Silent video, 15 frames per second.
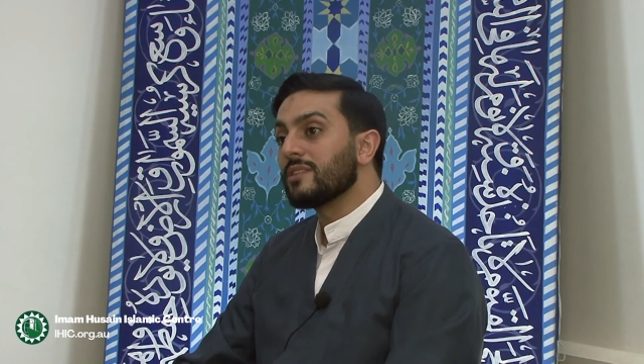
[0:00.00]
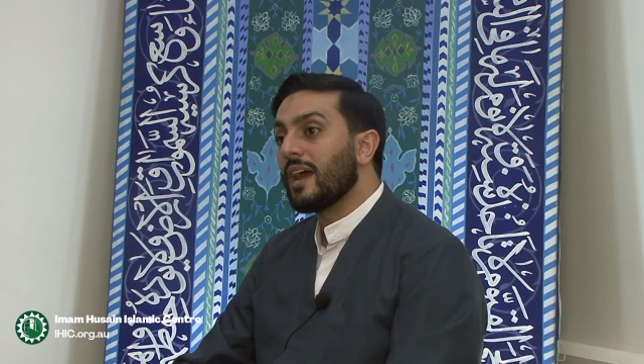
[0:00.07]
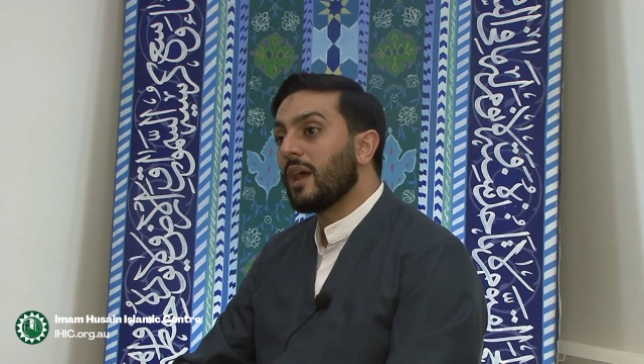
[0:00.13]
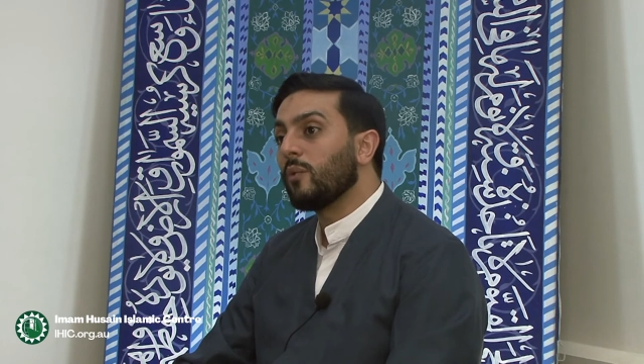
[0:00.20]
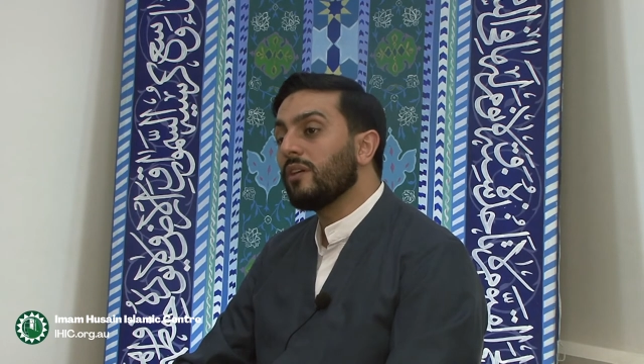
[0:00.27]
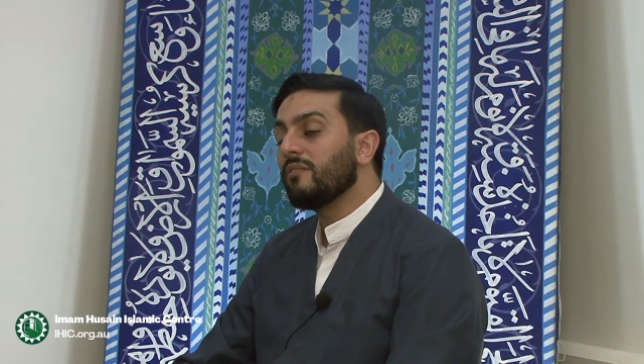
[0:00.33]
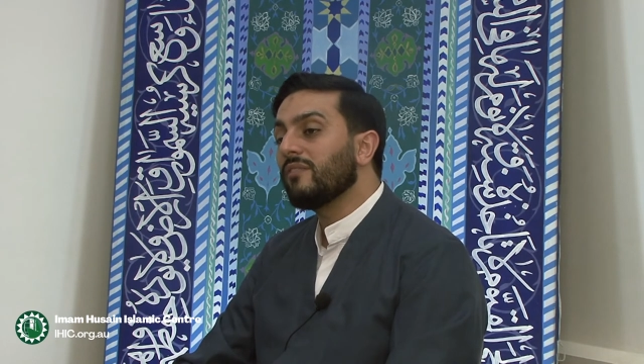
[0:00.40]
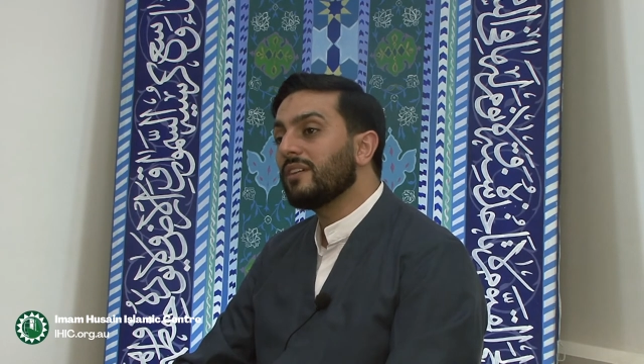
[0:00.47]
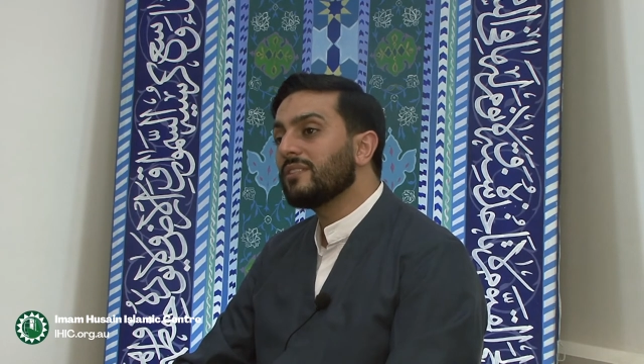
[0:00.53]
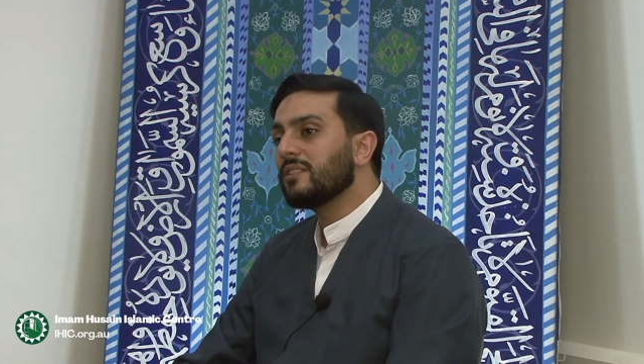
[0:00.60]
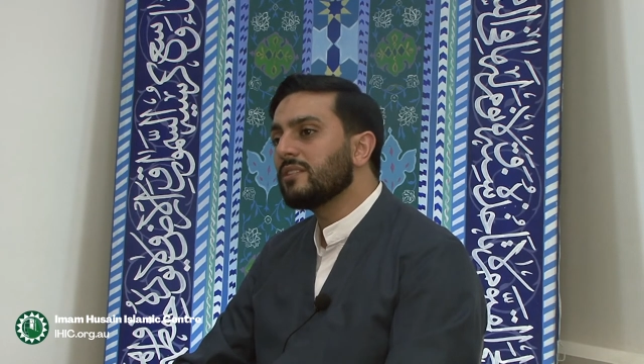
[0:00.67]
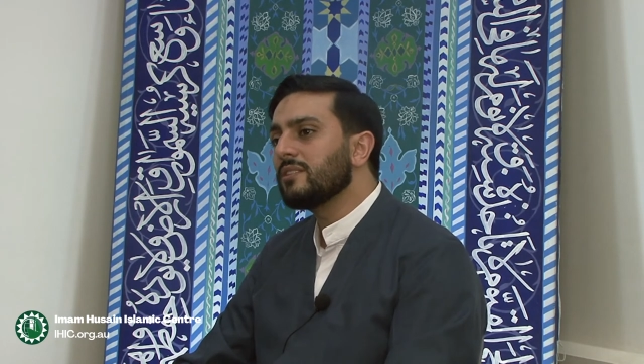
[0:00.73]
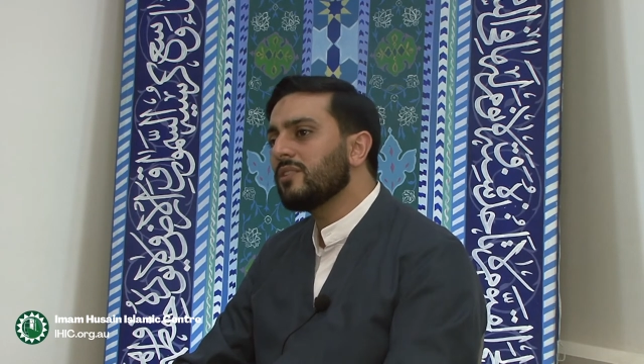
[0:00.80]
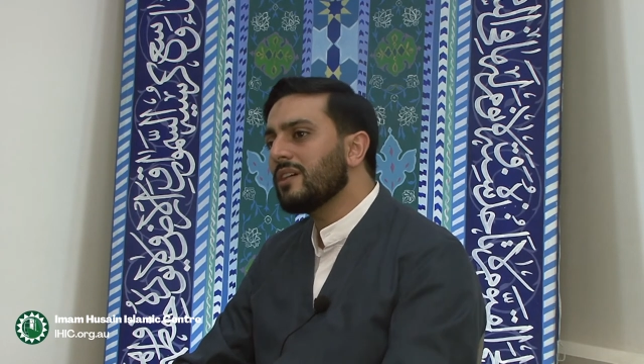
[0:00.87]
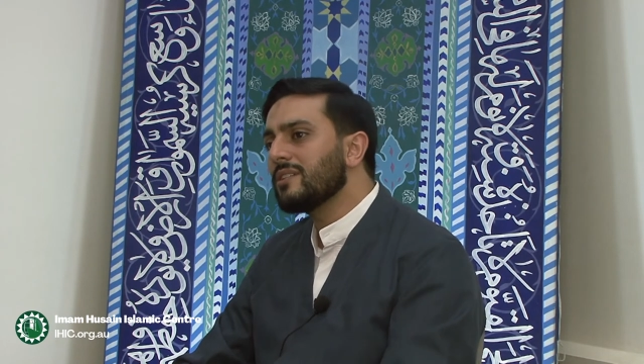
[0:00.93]
However, they
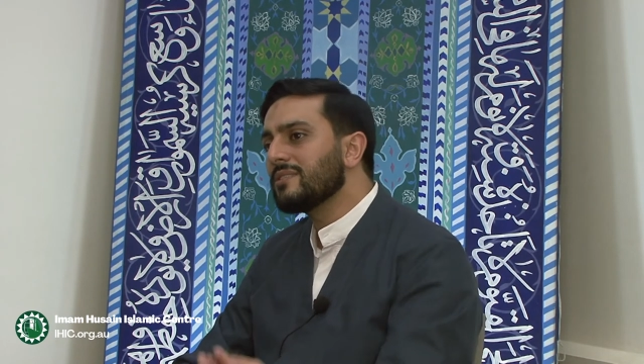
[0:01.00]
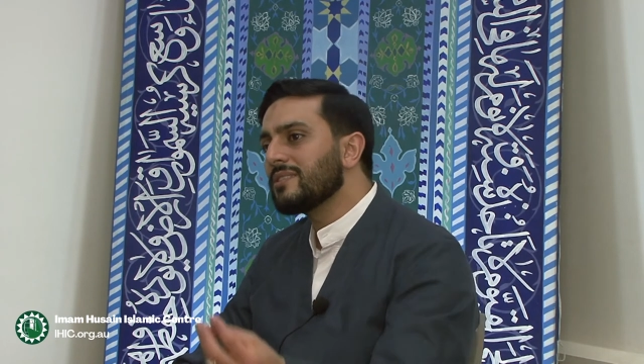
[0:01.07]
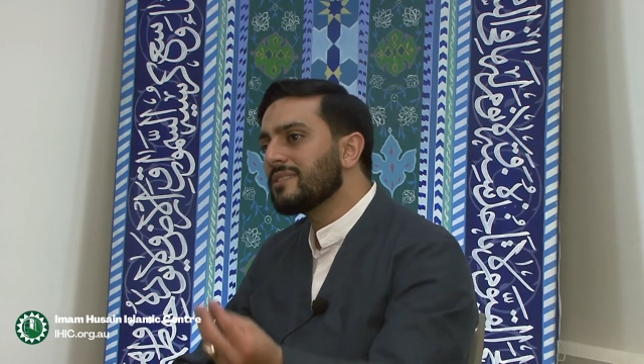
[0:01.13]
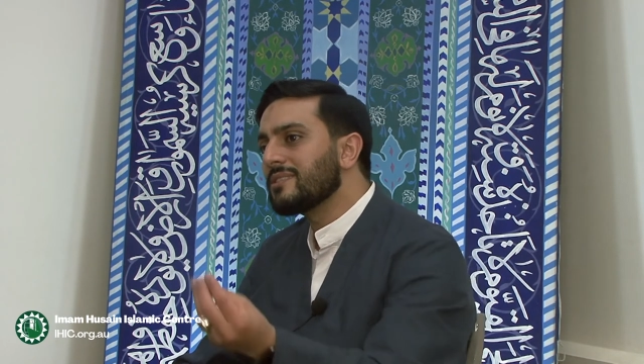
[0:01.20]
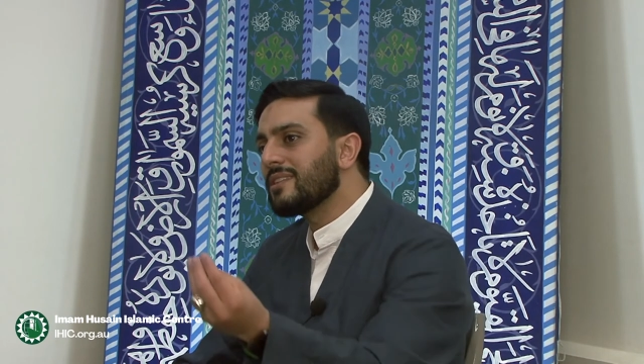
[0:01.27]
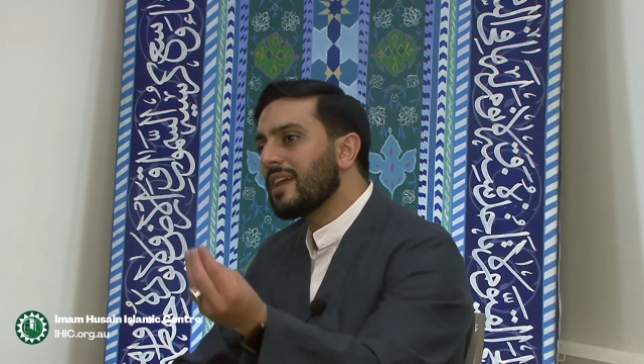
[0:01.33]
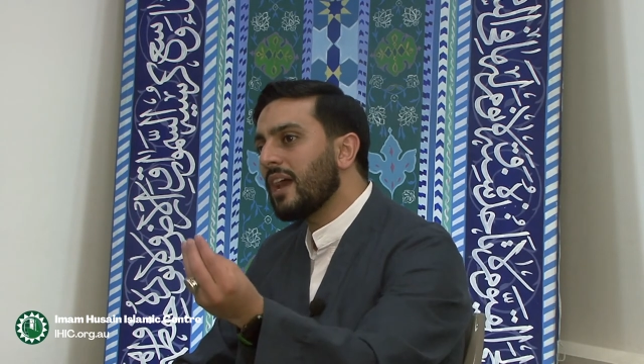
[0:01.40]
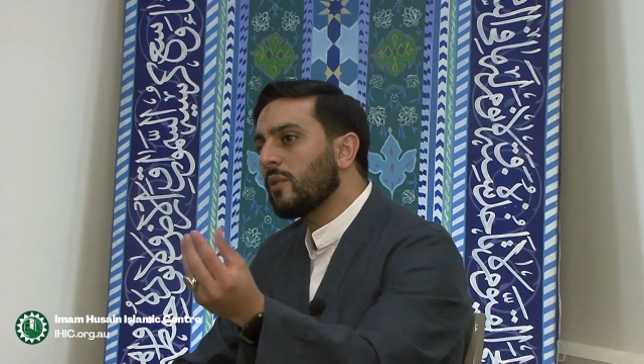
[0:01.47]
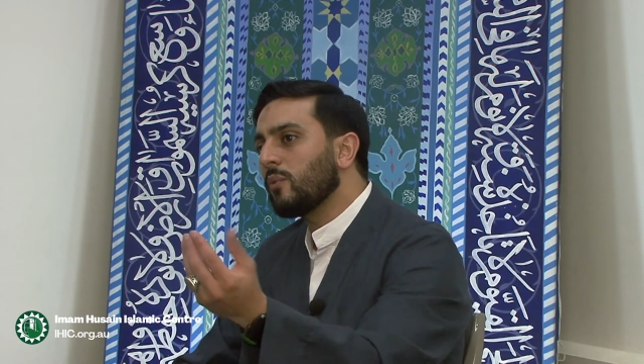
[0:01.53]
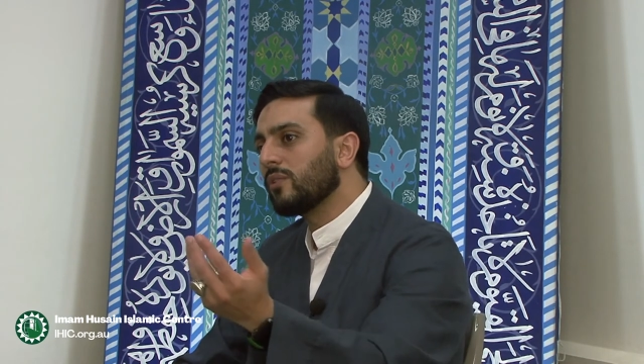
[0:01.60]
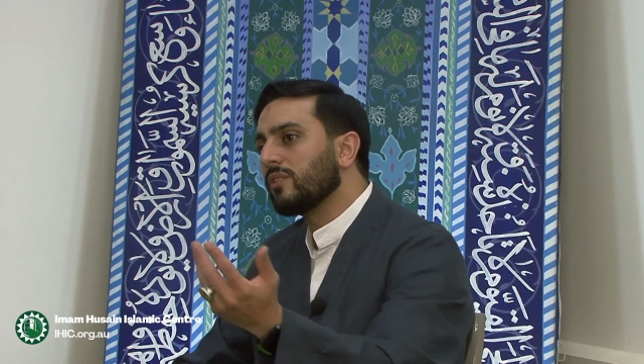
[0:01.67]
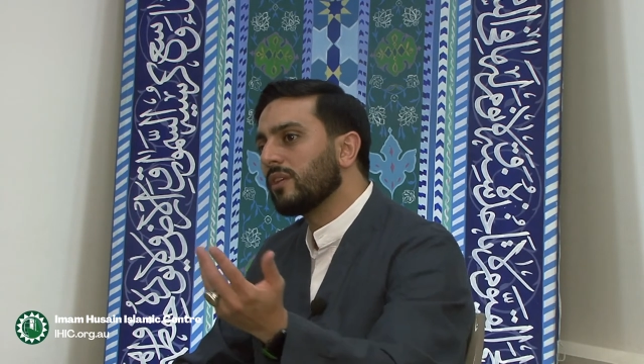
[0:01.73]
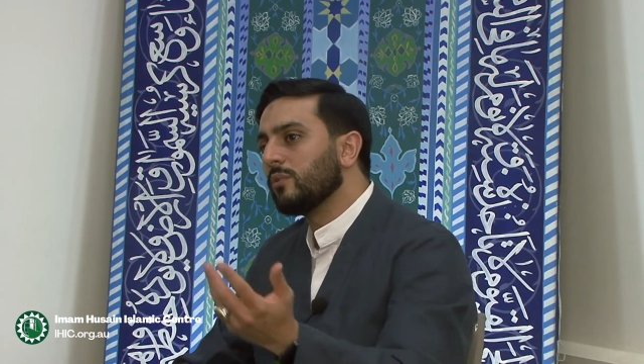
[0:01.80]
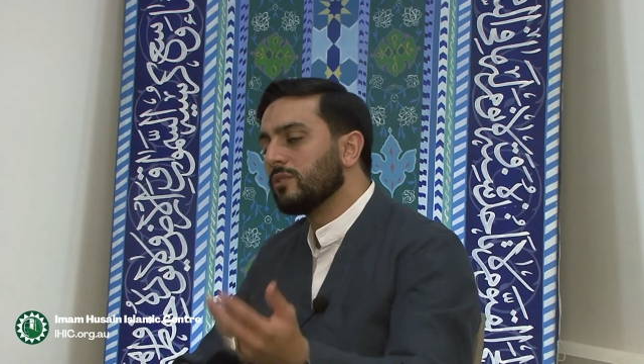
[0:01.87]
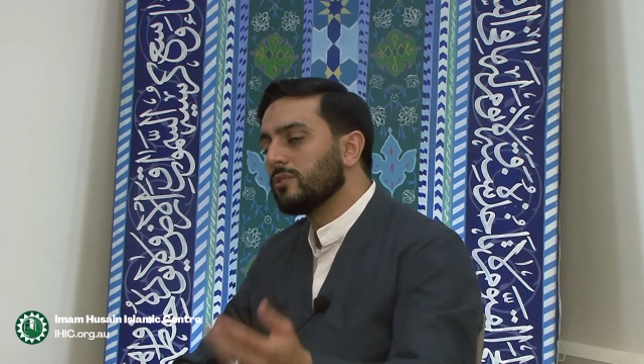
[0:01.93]
did not understand
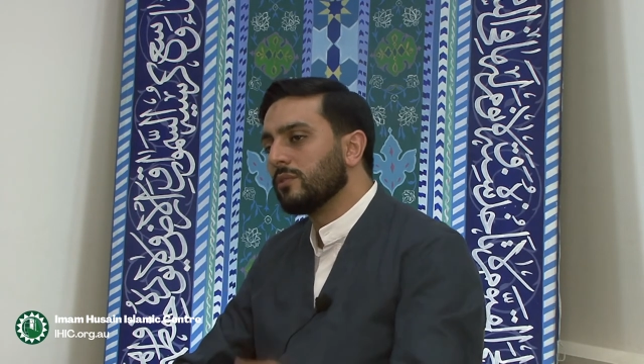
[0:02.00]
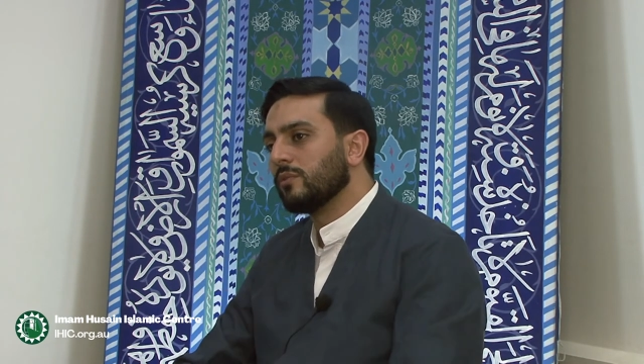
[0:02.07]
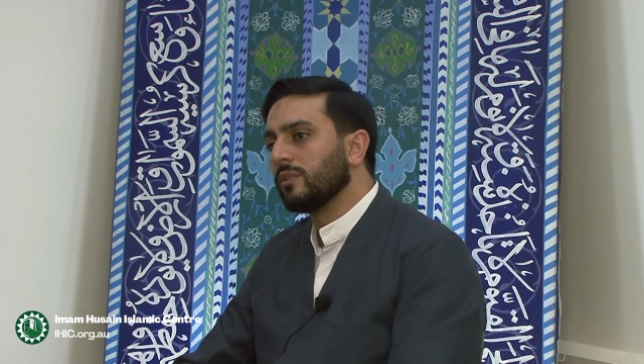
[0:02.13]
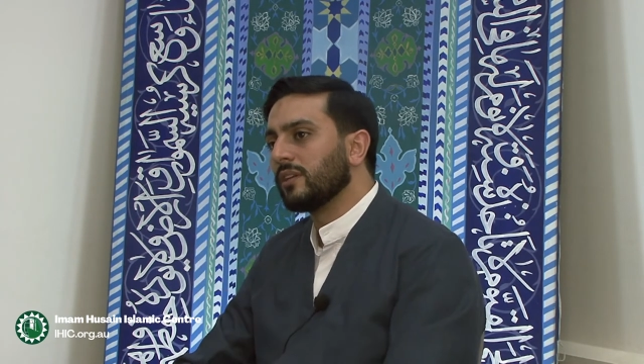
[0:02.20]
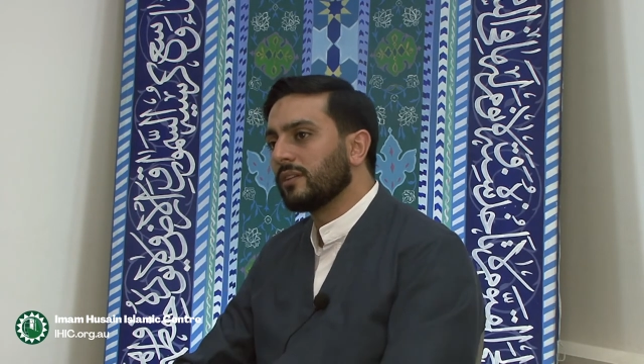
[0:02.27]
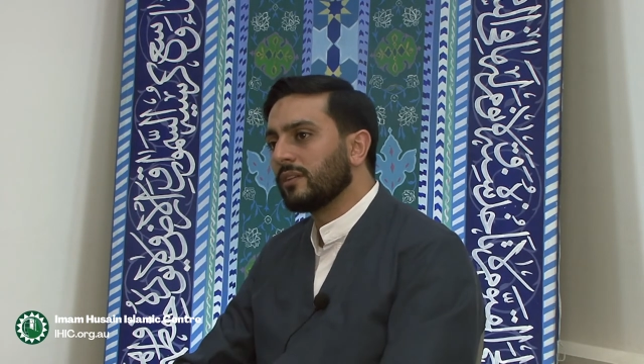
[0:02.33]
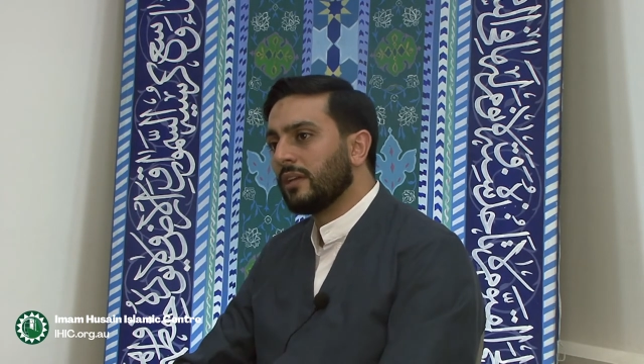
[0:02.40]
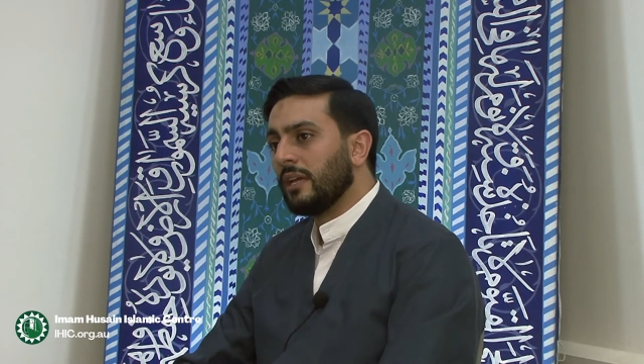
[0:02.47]
what they were doing.